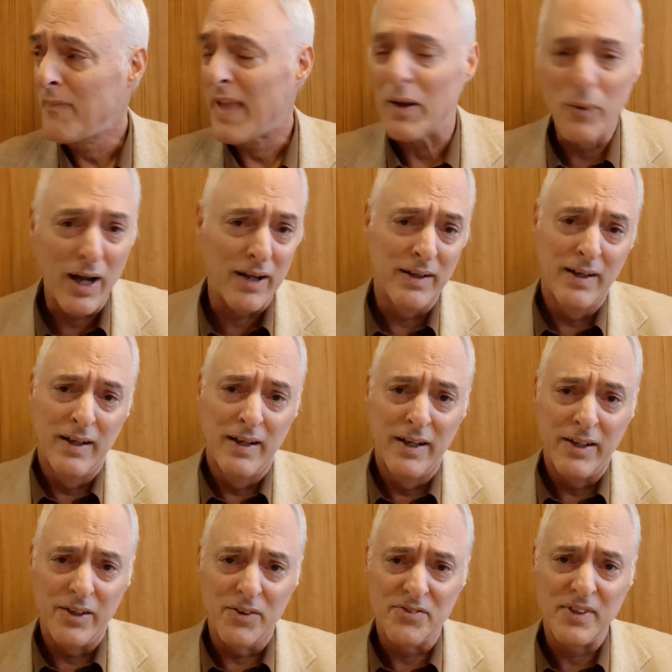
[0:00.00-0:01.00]
Well,
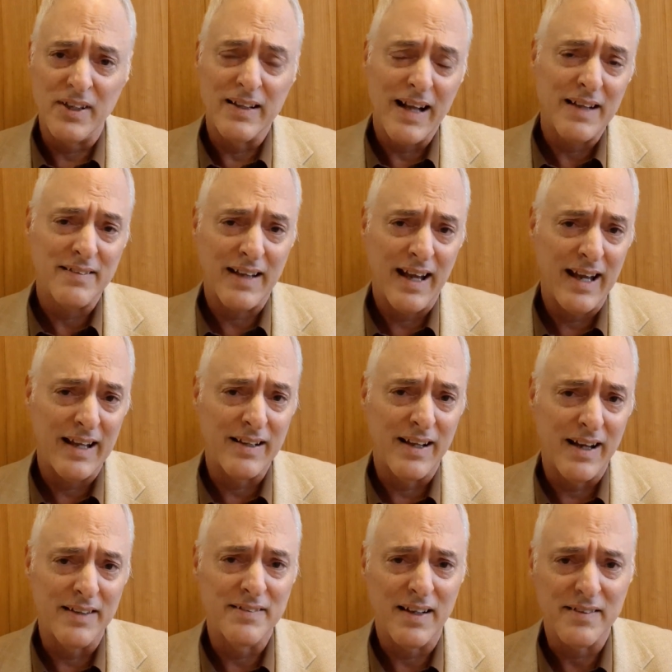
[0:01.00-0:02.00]
you'll see lots of
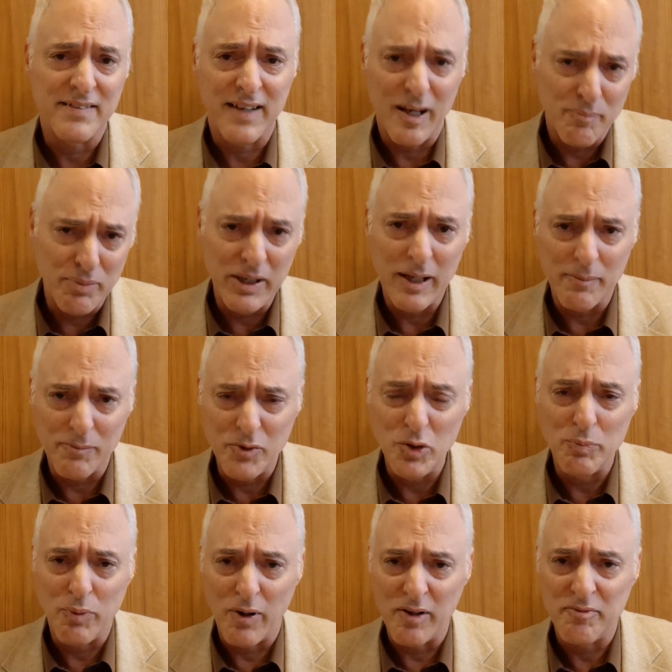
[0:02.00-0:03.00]
headlines that say PM
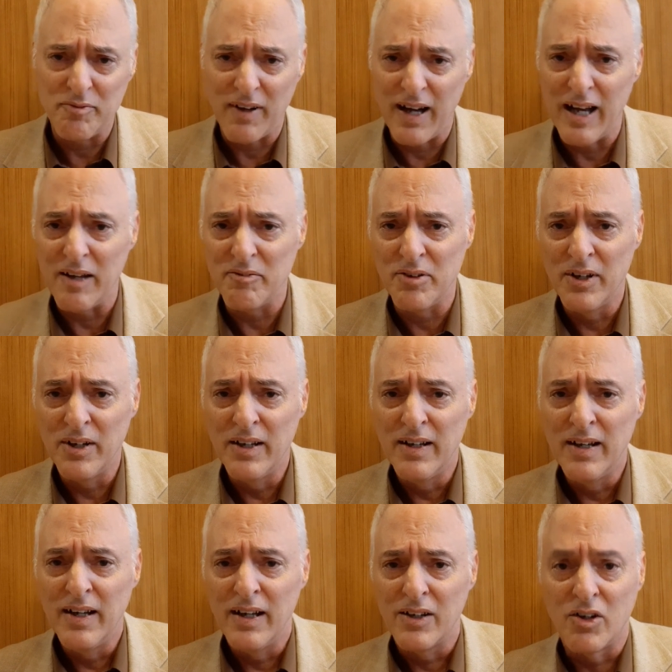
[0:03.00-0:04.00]
2.5
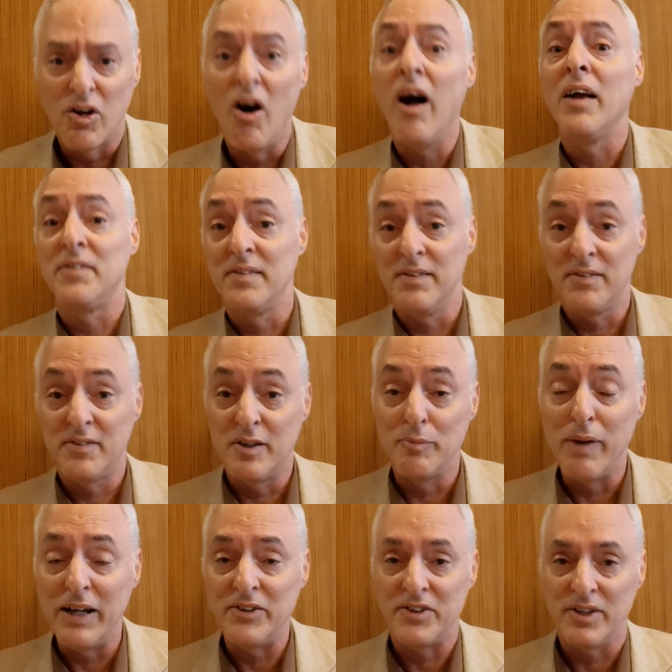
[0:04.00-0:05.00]
causes
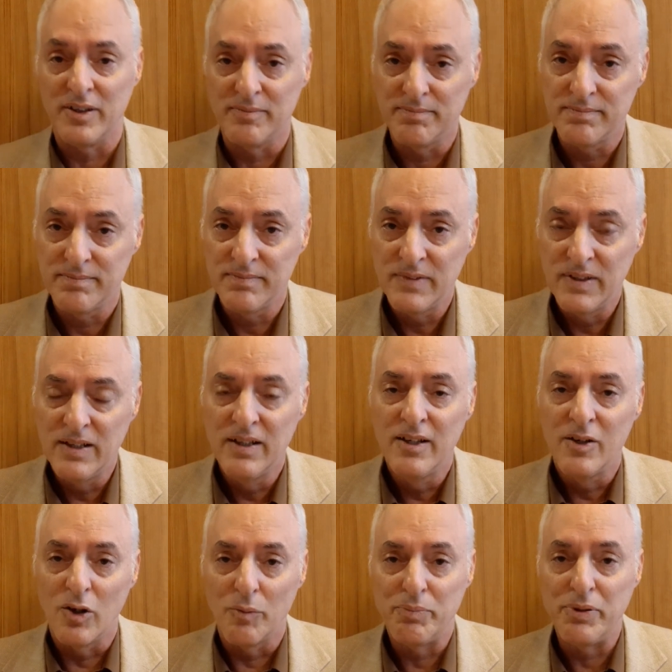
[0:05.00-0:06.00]
dementia,
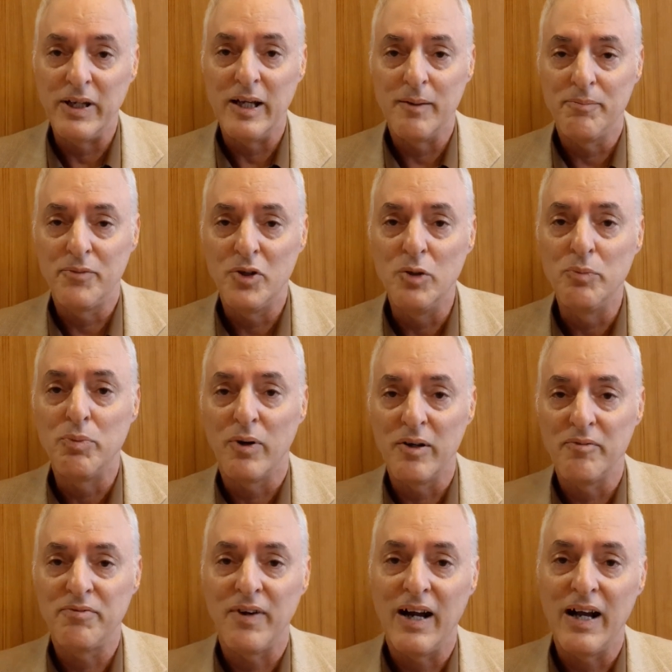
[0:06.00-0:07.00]
or PM
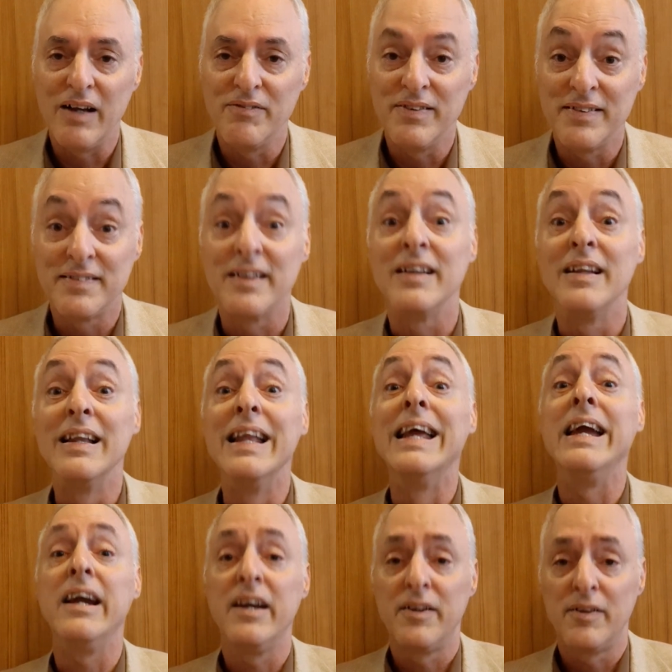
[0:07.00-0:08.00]
2.5 is
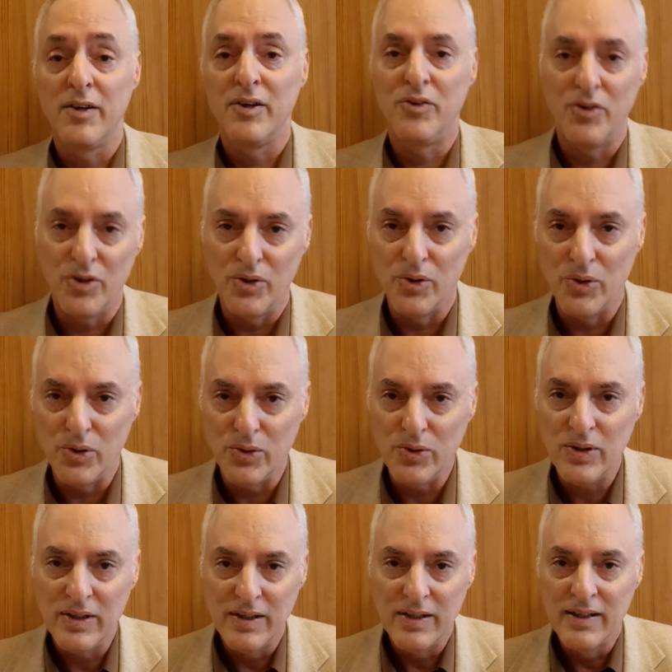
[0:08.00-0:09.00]
linked
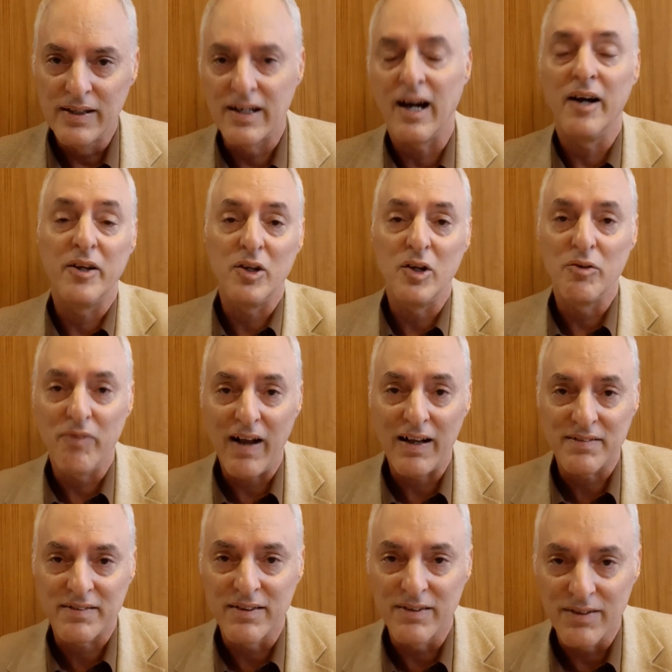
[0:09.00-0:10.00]
to
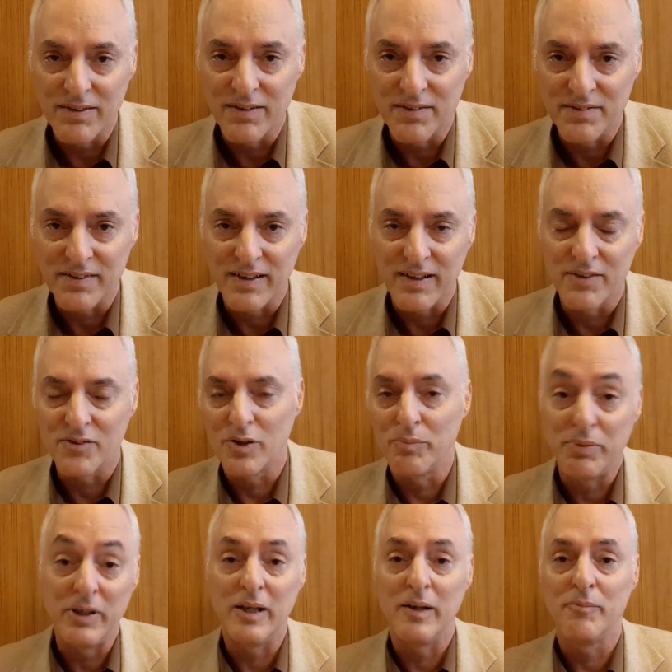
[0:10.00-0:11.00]
cardiovascular disease, or
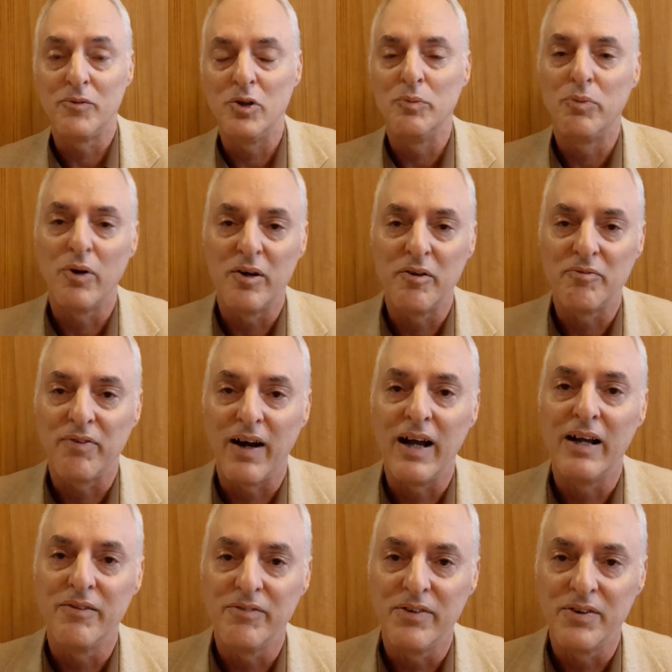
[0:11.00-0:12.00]

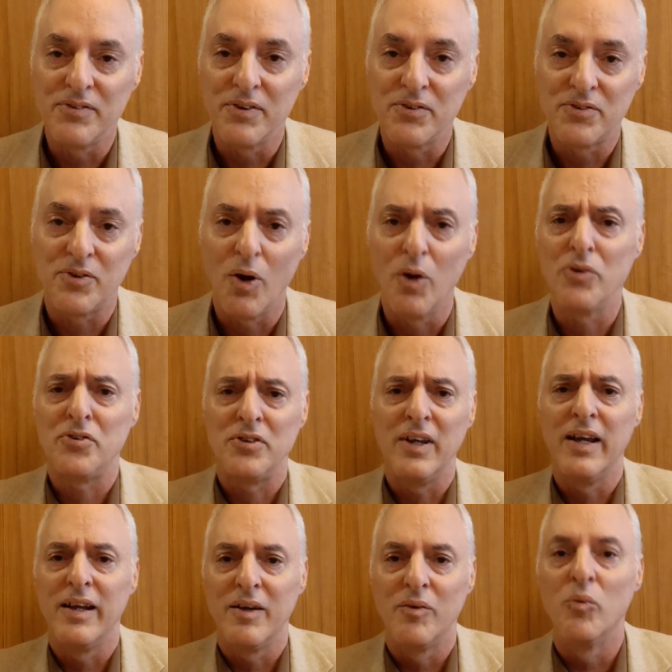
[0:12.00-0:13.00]
PM2.5 is
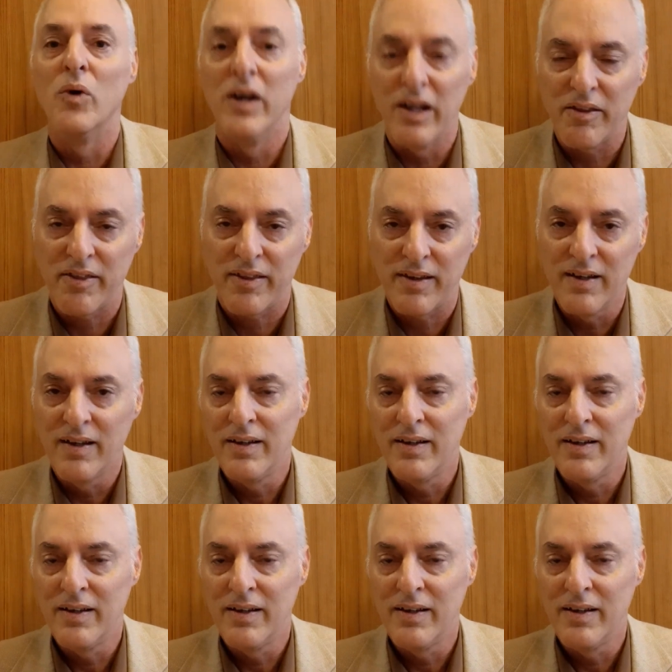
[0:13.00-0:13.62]
associated with